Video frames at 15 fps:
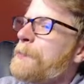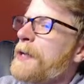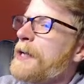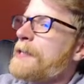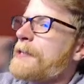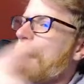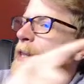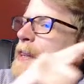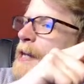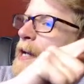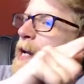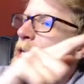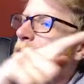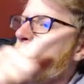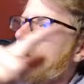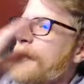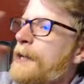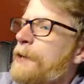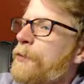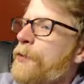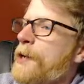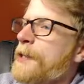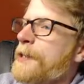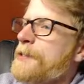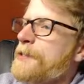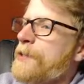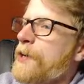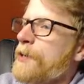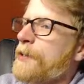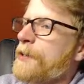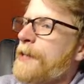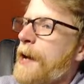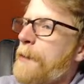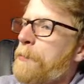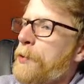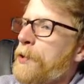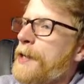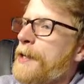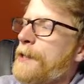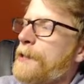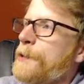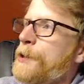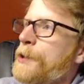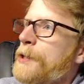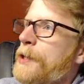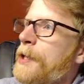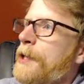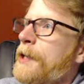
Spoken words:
because I think I need to get a running start on that bridge.